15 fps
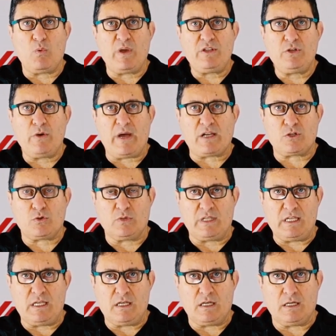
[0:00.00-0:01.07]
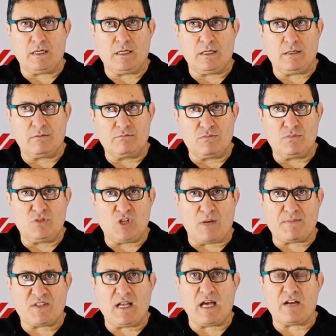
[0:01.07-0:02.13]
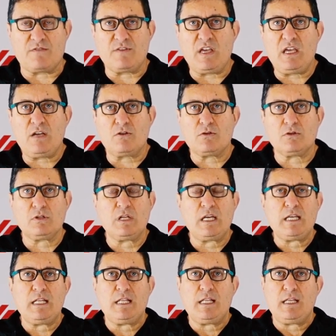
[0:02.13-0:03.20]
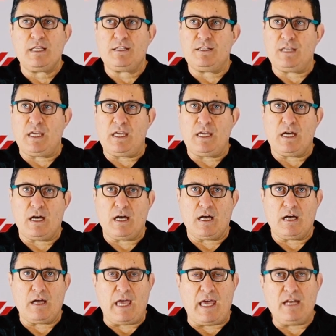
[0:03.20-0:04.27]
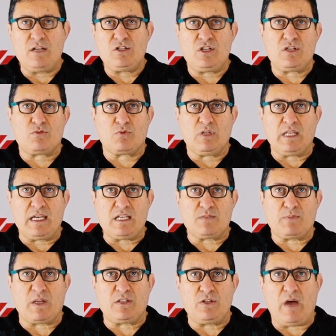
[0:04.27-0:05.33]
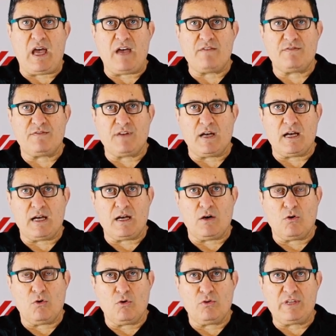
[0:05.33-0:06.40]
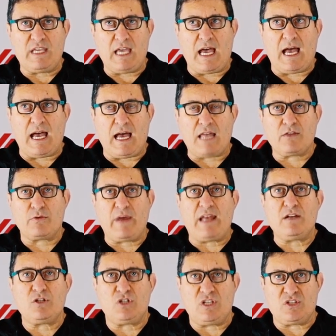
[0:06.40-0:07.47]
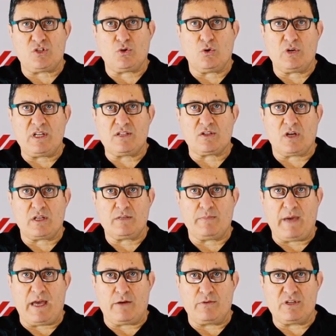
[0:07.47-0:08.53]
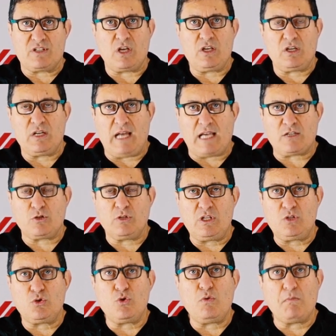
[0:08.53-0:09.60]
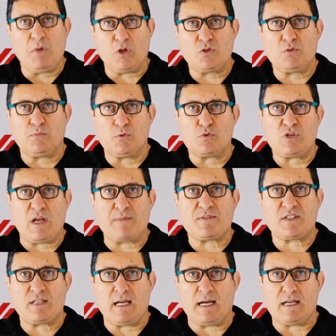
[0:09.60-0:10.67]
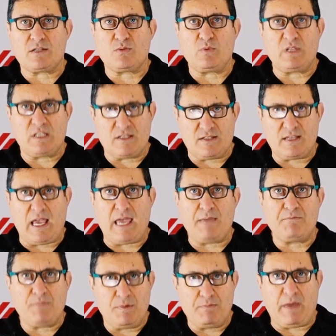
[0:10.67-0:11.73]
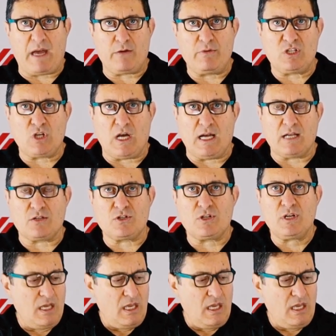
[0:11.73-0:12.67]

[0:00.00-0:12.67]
you actually jump start a vehicle, the energy is released, but you have all the other energy stored inside the battery. So you can actually do multiple jump starts with the same battery charge.